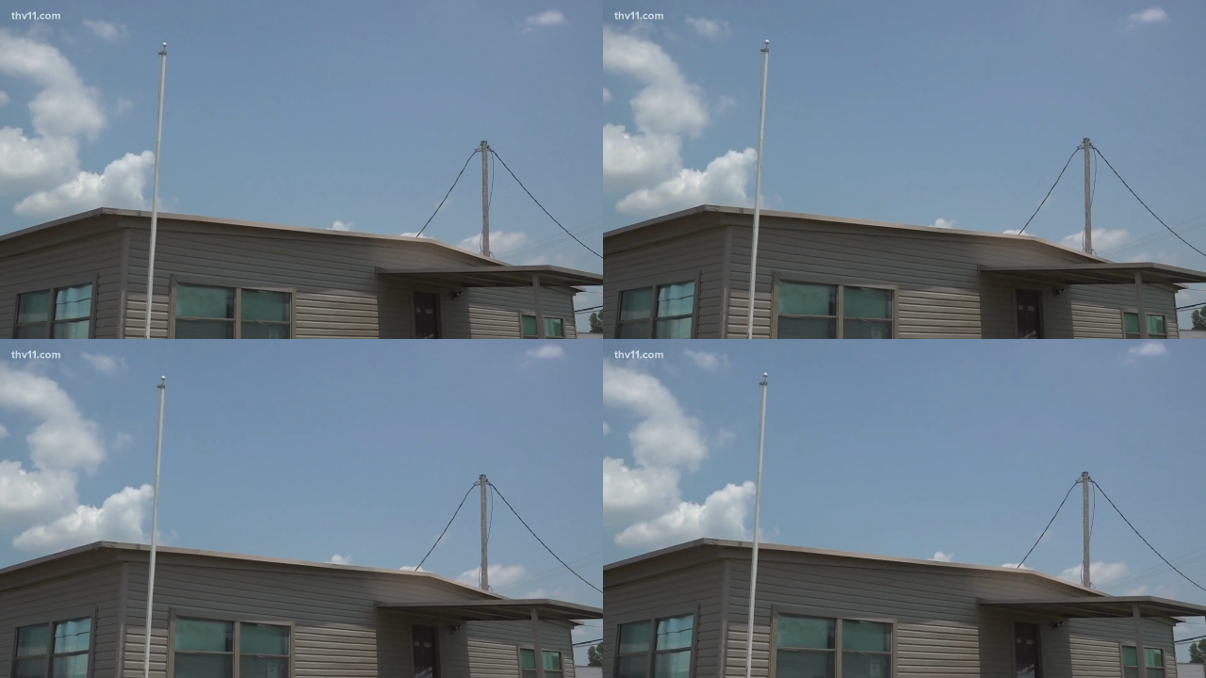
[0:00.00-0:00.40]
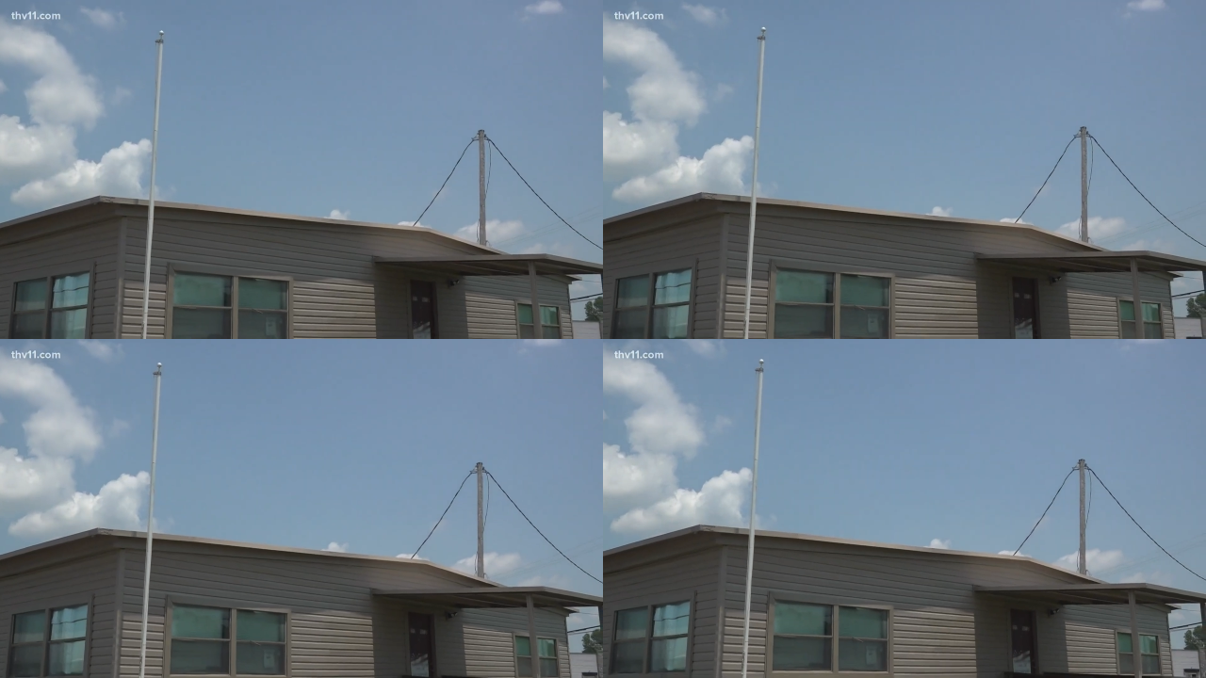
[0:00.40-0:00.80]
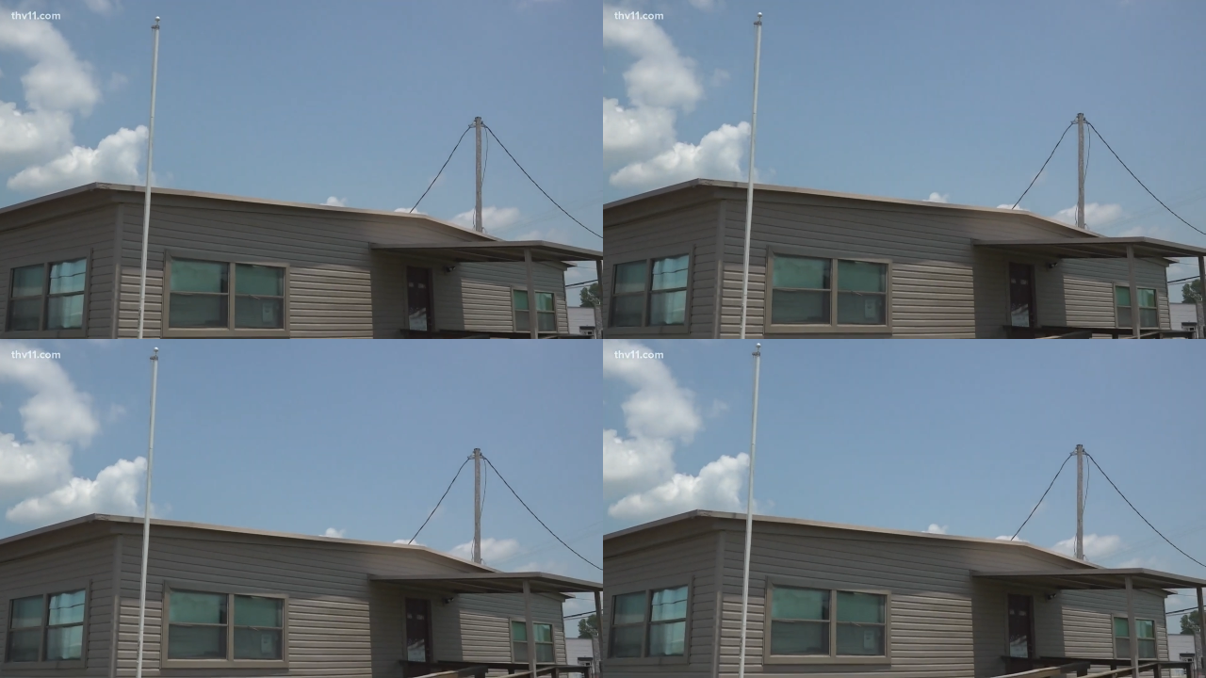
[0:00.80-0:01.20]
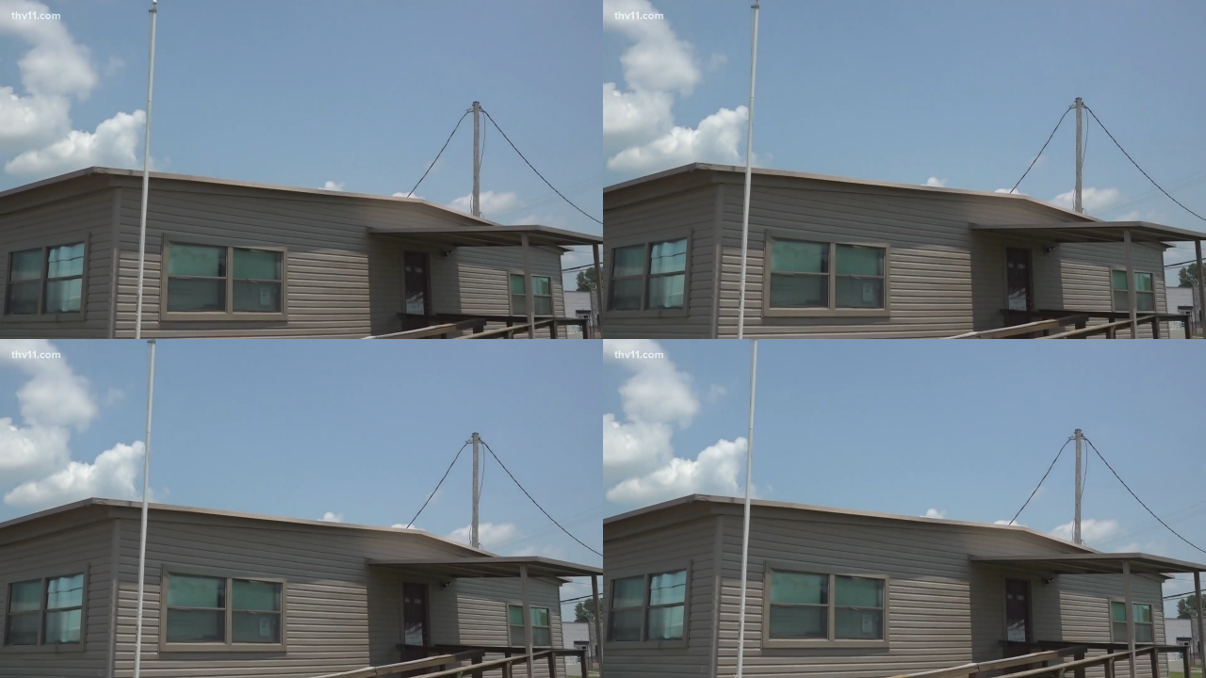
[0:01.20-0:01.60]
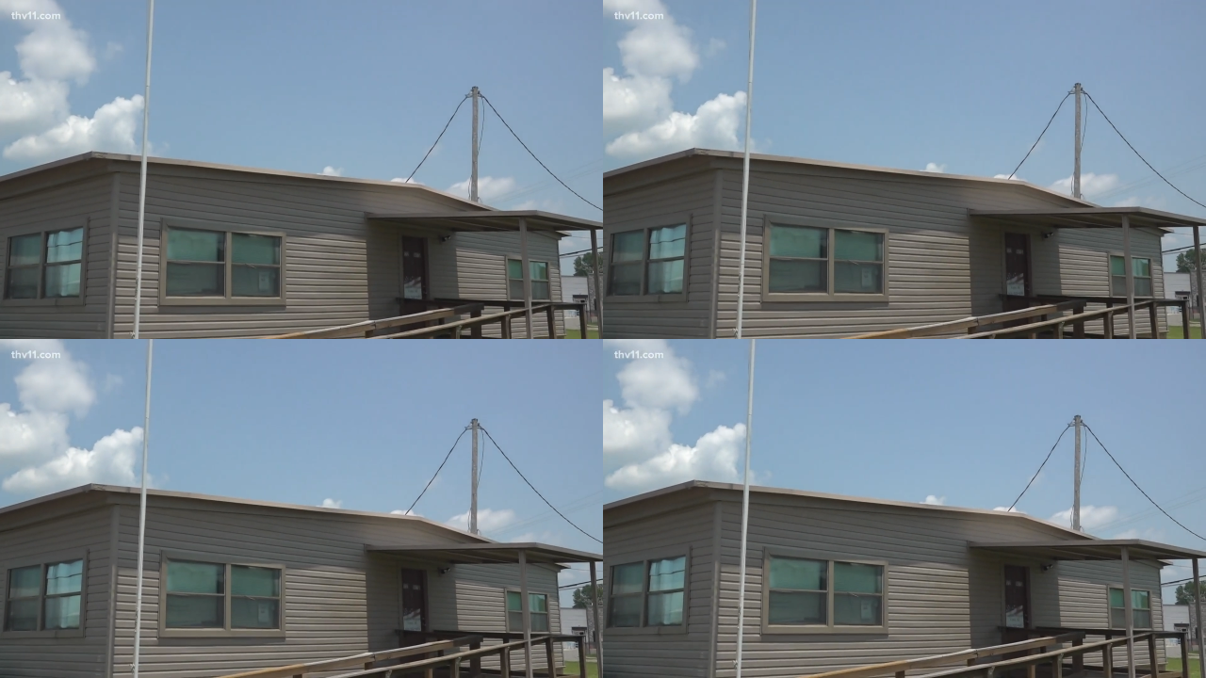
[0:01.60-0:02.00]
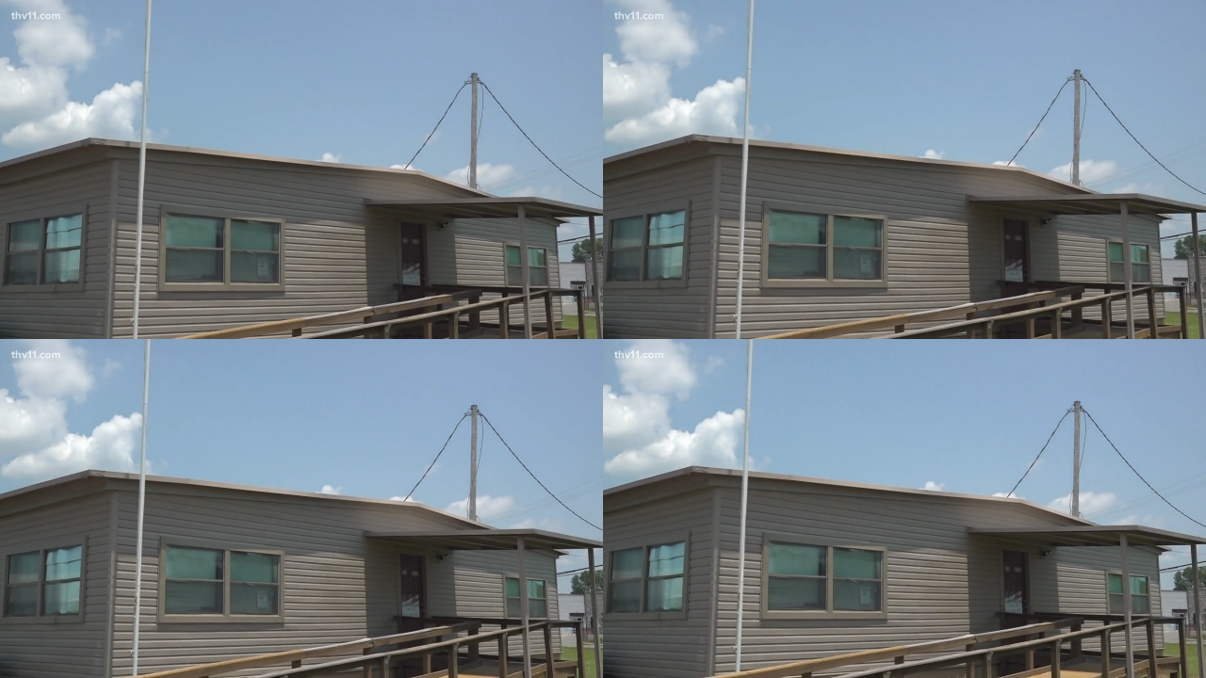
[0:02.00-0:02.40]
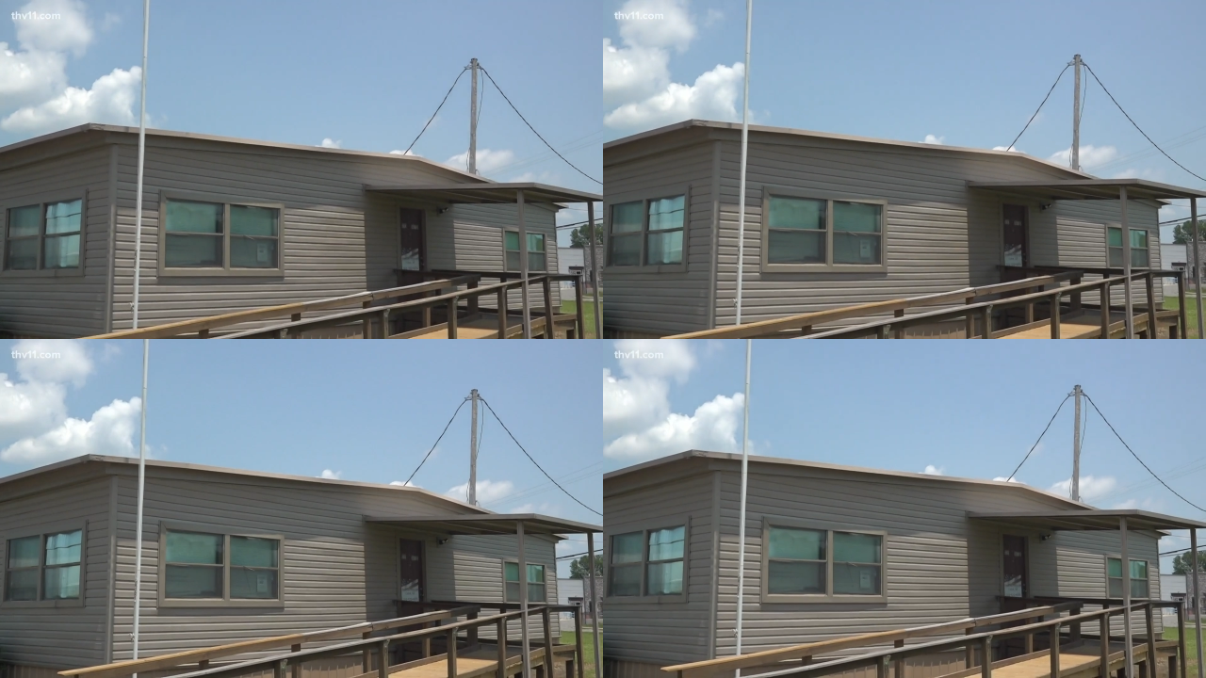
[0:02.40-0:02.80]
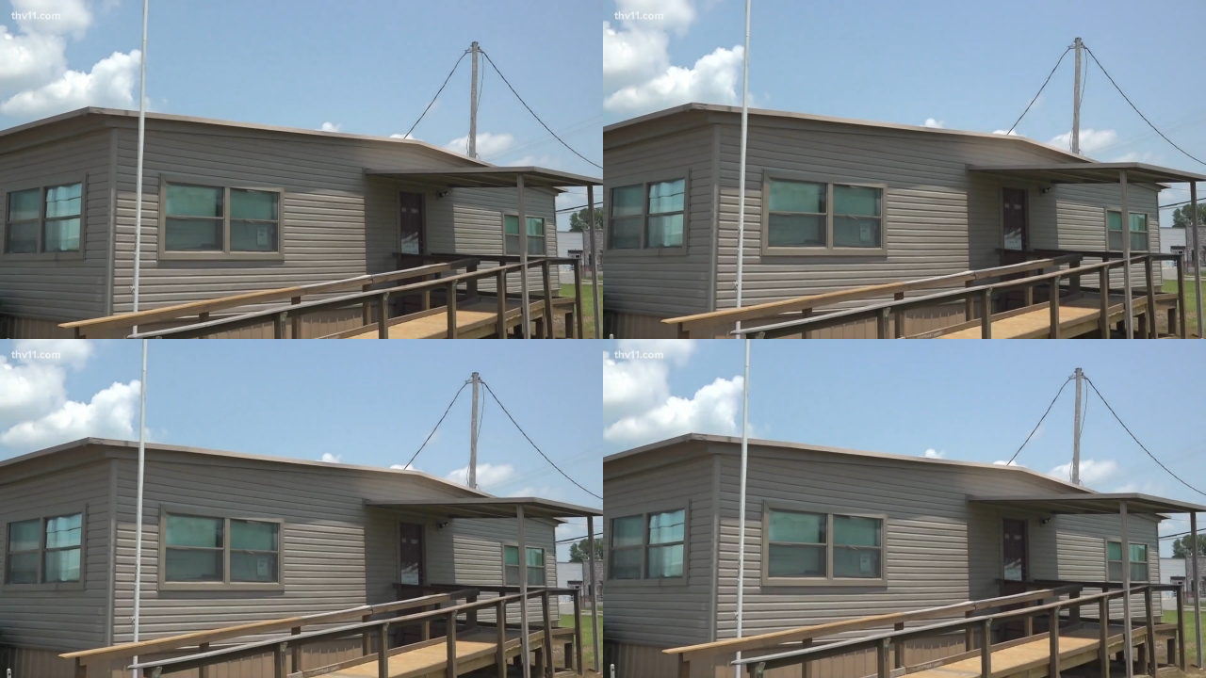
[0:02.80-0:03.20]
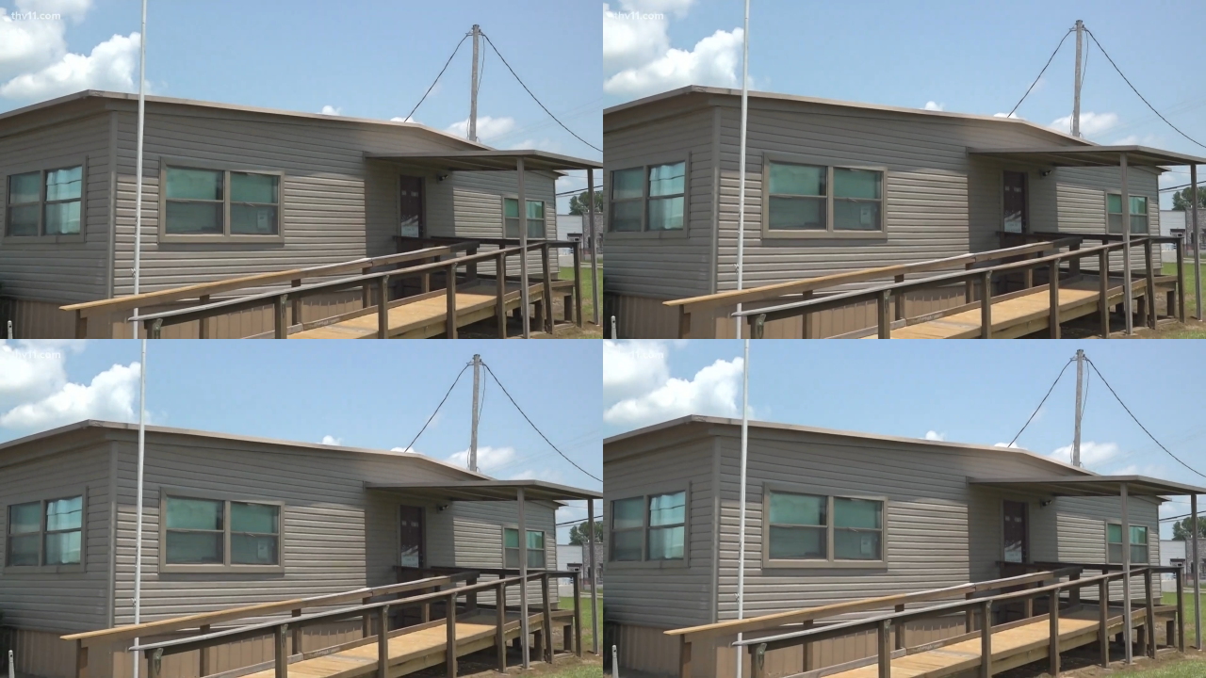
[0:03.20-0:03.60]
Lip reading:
(no speaker visible)